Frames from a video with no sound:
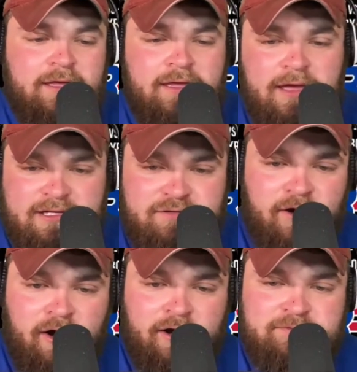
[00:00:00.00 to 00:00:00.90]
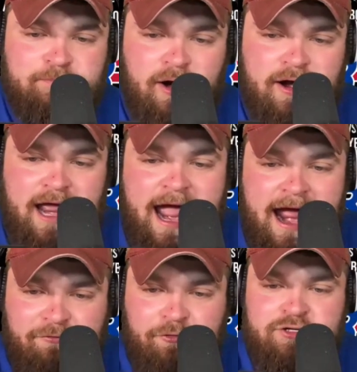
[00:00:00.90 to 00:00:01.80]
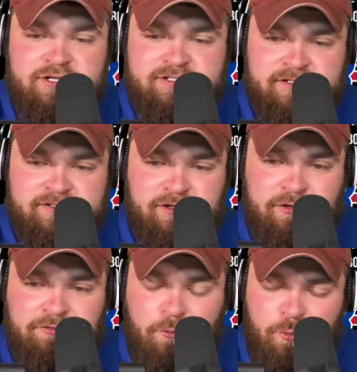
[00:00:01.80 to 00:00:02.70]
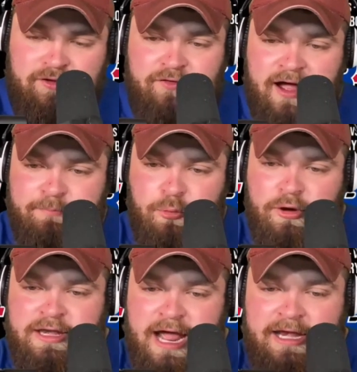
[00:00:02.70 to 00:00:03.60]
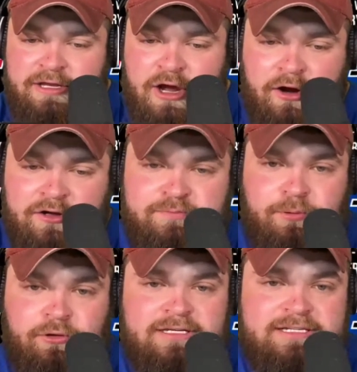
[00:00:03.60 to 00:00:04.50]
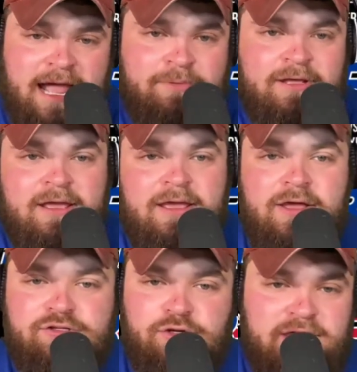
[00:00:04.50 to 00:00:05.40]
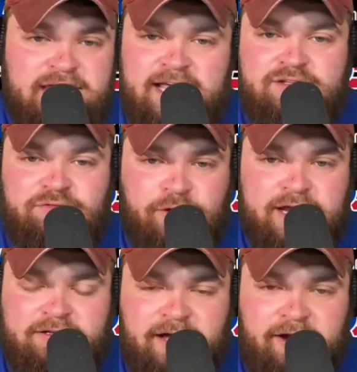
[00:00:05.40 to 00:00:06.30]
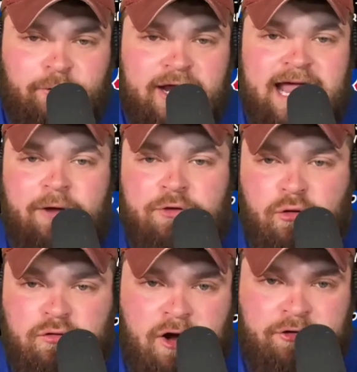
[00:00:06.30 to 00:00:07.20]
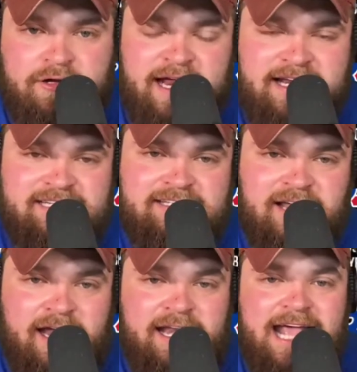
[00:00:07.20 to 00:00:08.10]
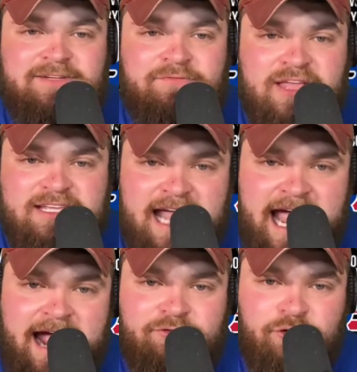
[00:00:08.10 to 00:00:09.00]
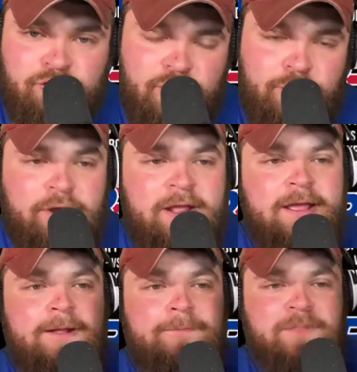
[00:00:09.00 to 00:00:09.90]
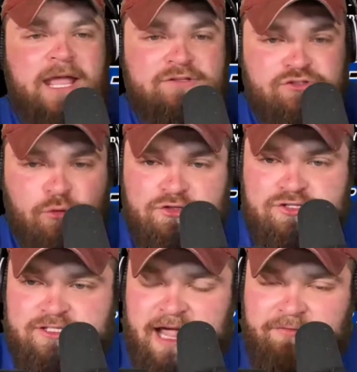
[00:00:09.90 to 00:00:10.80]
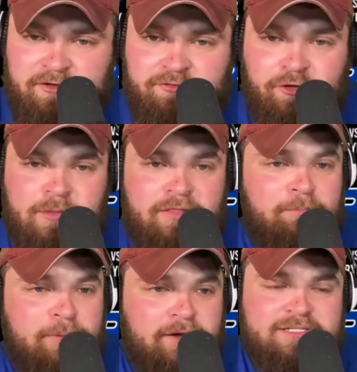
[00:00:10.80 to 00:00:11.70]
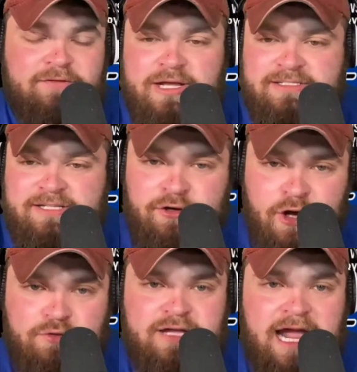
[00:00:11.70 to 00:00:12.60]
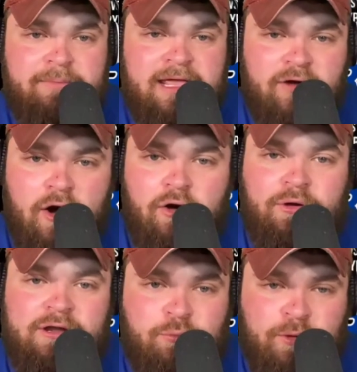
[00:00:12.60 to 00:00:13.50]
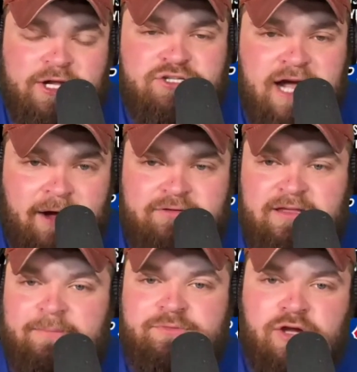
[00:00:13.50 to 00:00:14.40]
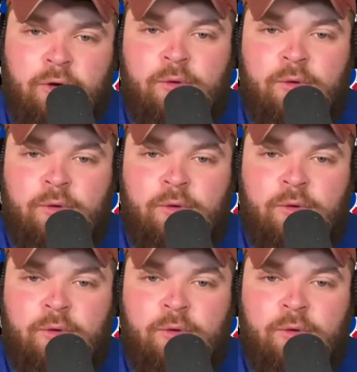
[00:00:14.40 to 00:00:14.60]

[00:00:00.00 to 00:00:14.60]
as far as punt average is concerned, 45.9 yards per attempt. So he is free and clear right now, no longer a Tennessee Titan as of this afternoon, and sources have confirmed that the Bills have wasted no time. They have already reached out to him. So